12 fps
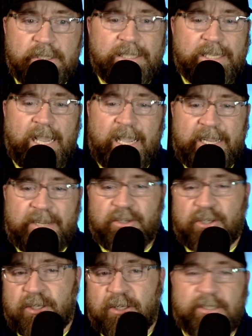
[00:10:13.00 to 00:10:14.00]

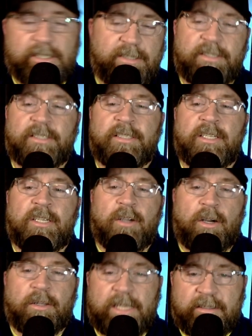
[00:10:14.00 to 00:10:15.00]
kinder and
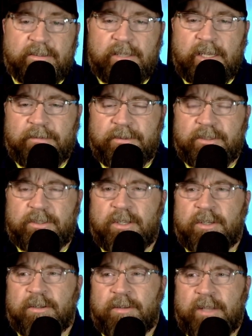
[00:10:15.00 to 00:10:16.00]
all that stuff and
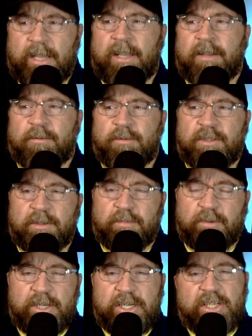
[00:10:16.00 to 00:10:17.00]
so i was
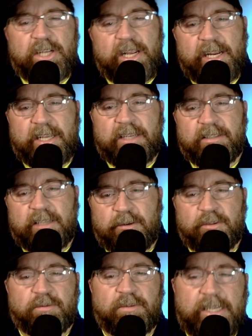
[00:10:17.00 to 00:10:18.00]
appreciating as i
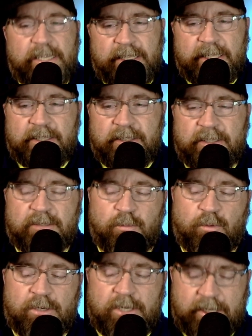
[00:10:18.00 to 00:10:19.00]
was reading it this
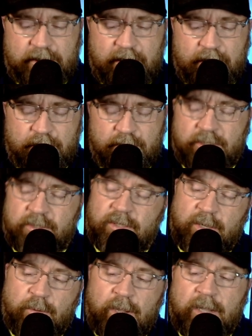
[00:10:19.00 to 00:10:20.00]
morning you know just
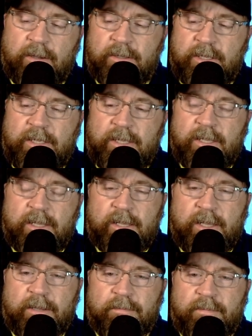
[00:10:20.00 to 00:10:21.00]
like wow
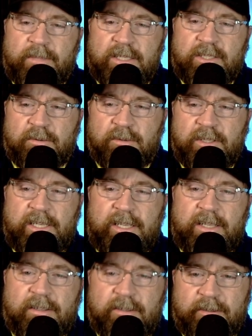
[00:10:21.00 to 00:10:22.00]
um, that's a
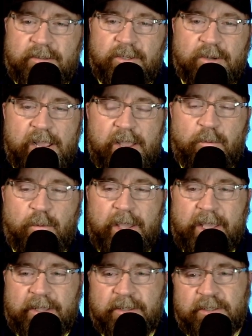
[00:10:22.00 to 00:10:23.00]
really great
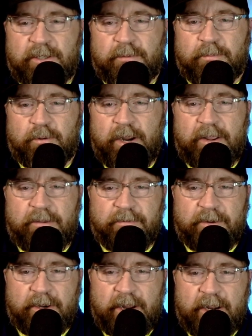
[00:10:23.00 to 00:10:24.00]
way to pray
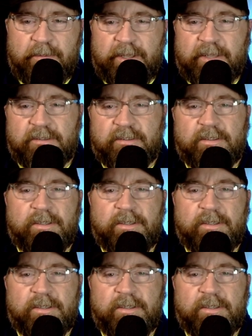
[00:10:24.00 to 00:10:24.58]
for your enemies